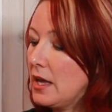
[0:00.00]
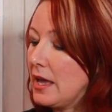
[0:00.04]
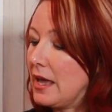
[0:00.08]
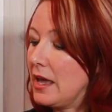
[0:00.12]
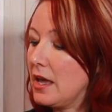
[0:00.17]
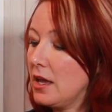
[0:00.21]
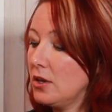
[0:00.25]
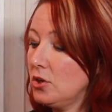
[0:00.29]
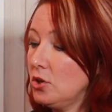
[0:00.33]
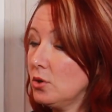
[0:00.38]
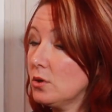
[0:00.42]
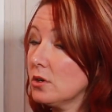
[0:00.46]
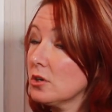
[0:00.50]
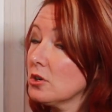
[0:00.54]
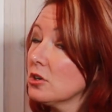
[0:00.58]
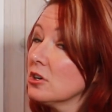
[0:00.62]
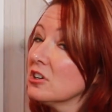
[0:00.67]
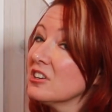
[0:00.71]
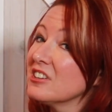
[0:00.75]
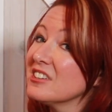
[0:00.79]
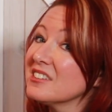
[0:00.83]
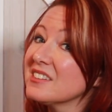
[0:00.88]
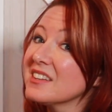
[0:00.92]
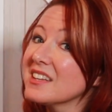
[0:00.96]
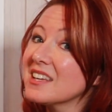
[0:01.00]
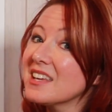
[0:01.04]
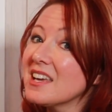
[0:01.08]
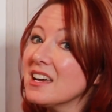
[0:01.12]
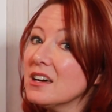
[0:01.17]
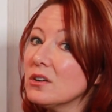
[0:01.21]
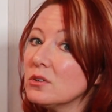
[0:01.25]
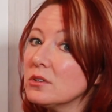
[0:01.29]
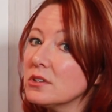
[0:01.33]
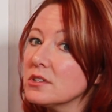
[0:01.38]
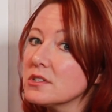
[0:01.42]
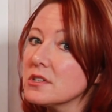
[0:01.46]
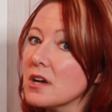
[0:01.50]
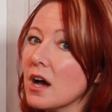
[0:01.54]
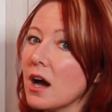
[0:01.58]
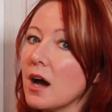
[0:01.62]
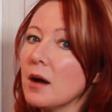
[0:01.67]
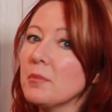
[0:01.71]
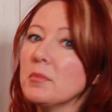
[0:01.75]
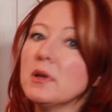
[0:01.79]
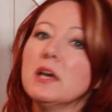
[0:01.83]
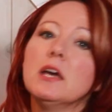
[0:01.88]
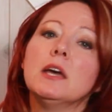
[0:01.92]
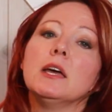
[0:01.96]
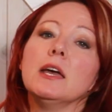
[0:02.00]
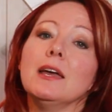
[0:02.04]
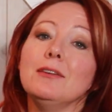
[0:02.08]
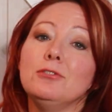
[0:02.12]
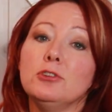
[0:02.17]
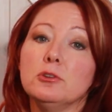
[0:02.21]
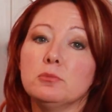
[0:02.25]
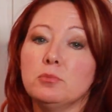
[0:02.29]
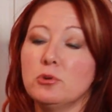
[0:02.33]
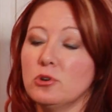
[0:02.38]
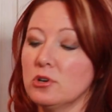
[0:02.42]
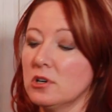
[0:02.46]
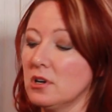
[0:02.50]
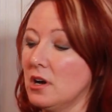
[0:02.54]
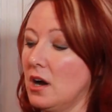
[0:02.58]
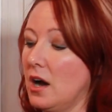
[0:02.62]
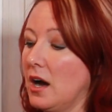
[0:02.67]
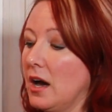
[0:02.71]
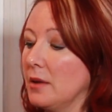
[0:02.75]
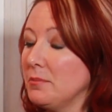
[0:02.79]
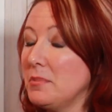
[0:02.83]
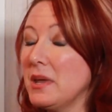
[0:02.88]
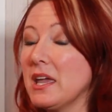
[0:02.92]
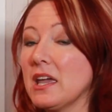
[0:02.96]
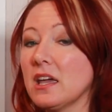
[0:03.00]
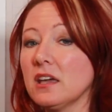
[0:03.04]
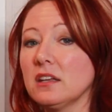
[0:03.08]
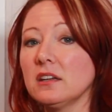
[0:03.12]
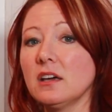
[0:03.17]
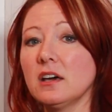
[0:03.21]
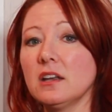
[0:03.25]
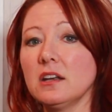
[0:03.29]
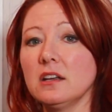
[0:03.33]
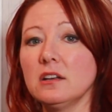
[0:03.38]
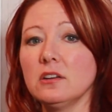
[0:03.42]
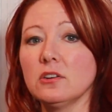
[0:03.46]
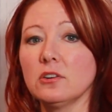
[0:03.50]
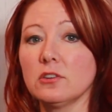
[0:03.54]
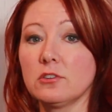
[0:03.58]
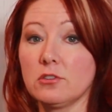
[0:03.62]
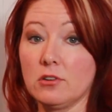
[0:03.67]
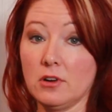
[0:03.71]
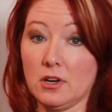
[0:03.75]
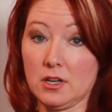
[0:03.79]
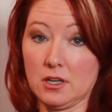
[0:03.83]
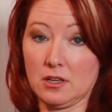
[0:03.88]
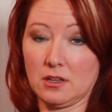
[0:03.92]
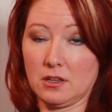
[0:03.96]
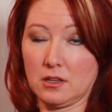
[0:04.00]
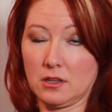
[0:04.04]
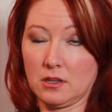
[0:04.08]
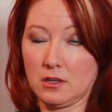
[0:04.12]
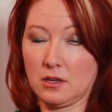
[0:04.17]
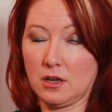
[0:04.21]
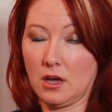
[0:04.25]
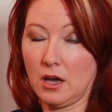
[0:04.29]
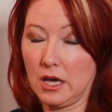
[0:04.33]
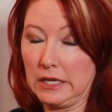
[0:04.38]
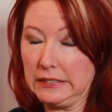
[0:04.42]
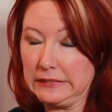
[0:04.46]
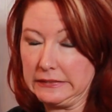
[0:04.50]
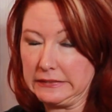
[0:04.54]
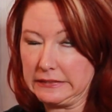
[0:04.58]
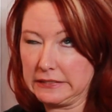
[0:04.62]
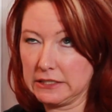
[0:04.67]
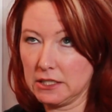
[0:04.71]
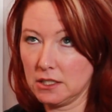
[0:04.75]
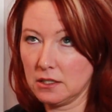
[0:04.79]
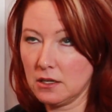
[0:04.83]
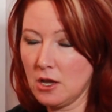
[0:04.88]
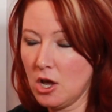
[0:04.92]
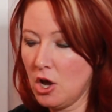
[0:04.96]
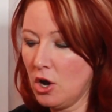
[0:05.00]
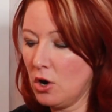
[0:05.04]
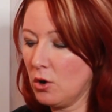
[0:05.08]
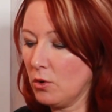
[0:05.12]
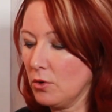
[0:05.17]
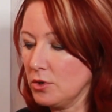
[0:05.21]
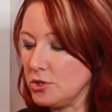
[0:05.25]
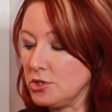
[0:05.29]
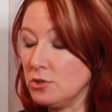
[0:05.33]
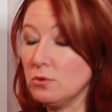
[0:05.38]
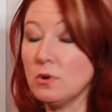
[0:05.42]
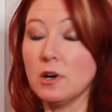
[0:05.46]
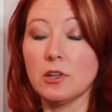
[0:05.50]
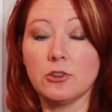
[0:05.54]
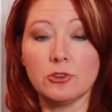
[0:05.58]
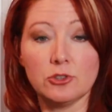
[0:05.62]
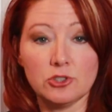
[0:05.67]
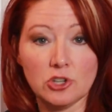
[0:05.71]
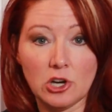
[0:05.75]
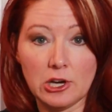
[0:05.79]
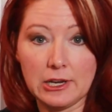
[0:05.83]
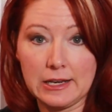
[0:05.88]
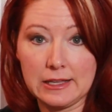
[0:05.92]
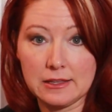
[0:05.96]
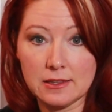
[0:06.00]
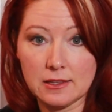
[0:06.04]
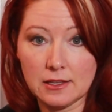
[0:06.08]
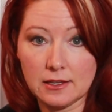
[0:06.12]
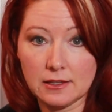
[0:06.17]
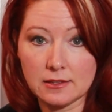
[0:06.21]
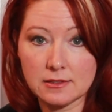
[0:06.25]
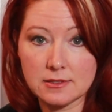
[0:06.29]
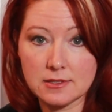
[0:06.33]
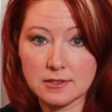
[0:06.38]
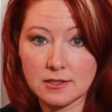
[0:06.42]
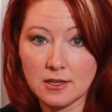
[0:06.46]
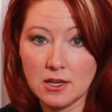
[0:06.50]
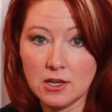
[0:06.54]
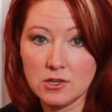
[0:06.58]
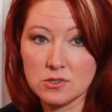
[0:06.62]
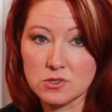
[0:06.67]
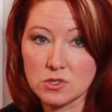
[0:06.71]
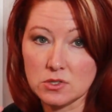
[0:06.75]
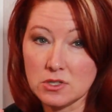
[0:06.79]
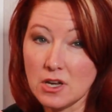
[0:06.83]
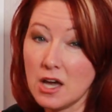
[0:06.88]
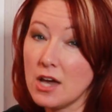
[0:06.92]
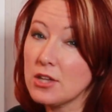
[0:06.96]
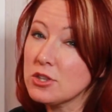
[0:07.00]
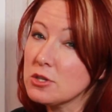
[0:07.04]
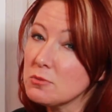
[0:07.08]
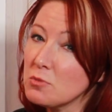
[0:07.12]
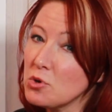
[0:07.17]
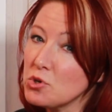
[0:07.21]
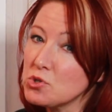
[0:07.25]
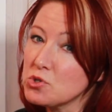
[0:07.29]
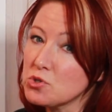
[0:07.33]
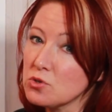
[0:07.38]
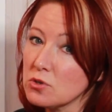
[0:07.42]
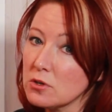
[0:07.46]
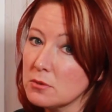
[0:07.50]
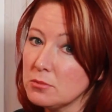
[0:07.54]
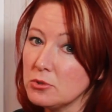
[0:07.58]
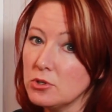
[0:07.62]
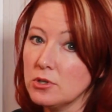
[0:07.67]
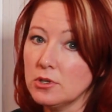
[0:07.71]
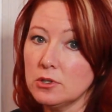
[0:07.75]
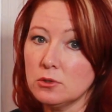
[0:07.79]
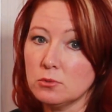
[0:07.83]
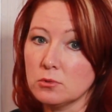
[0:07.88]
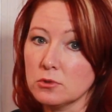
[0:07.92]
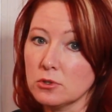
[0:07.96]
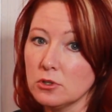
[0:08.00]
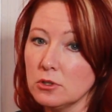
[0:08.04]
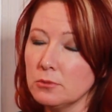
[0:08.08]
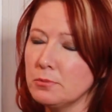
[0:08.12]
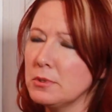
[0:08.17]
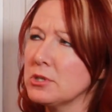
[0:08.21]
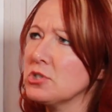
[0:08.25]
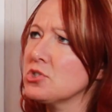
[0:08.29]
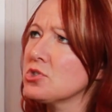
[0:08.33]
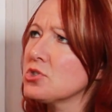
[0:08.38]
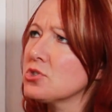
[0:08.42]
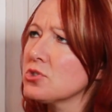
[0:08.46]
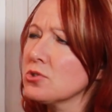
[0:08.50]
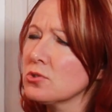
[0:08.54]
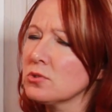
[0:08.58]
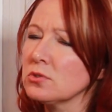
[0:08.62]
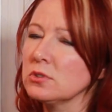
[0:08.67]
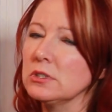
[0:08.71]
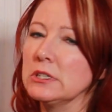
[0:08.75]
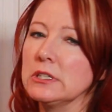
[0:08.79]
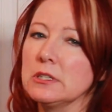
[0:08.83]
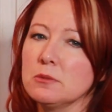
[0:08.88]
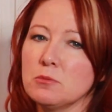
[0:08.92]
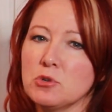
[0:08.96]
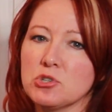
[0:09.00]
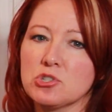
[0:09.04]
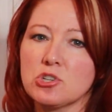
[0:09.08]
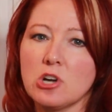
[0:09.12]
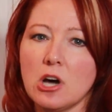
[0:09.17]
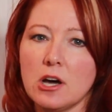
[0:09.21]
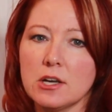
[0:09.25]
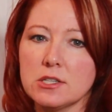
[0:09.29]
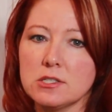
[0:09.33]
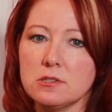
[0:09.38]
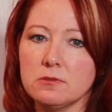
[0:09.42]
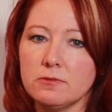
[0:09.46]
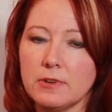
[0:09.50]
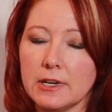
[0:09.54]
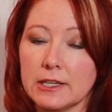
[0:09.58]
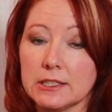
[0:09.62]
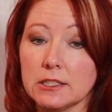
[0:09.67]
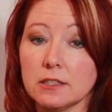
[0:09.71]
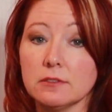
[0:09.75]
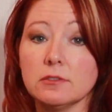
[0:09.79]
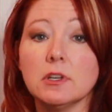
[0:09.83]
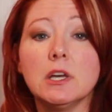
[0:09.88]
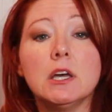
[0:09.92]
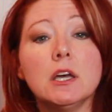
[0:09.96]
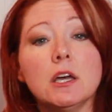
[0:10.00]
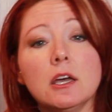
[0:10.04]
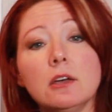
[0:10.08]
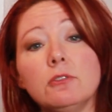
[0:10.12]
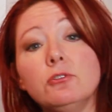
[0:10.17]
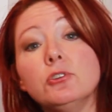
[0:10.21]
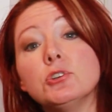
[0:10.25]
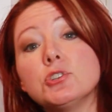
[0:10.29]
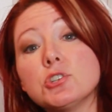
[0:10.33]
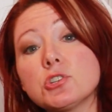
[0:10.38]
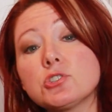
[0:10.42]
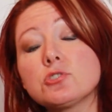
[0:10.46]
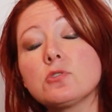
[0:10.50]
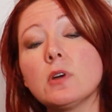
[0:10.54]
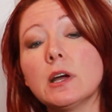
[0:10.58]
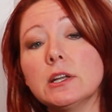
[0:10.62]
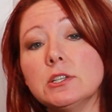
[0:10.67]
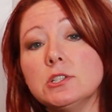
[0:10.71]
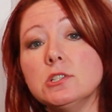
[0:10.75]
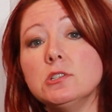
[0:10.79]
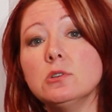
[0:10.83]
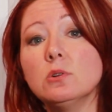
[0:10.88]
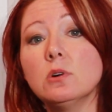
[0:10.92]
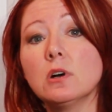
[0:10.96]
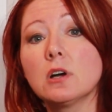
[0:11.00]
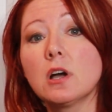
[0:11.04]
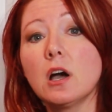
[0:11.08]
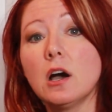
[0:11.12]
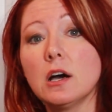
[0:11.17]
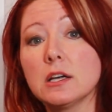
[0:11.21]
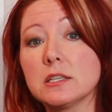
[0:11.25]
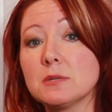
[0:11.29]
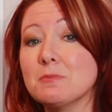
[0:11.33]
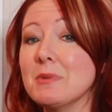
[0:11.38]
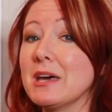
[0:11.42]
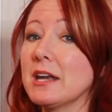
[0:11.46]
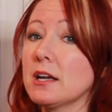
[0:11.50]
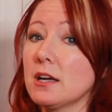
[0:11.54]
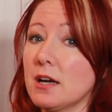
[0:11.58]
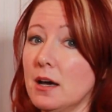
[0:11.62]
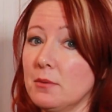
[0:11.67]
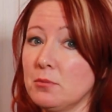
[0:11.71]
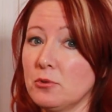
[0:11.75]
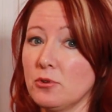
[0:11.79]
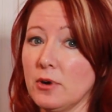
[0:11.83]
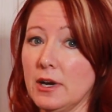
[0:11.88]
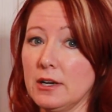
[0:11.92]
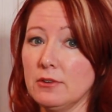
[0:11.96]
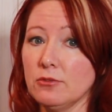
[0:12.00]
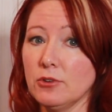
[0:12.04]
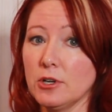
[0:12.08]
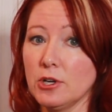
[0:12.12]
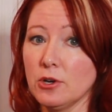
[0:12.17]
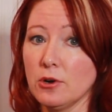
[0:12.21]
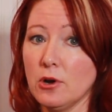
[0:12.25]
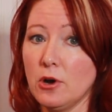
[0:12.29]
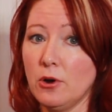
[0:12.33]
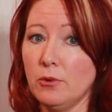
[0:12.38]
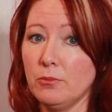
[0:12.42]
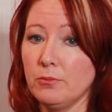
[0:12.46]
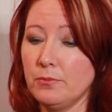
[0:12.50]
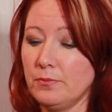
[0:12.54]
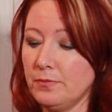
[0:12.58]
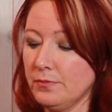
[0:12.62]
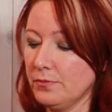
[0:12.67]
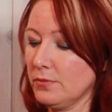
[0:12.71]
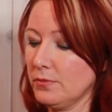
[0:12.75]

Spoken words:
And you can hurt the countertop if you put a hot pan on it or try to cut on it or do other naughty things. So not the most durable in the world, but certainly the most cost-effective if you're just trying to do a cosmetic upgrade for your home.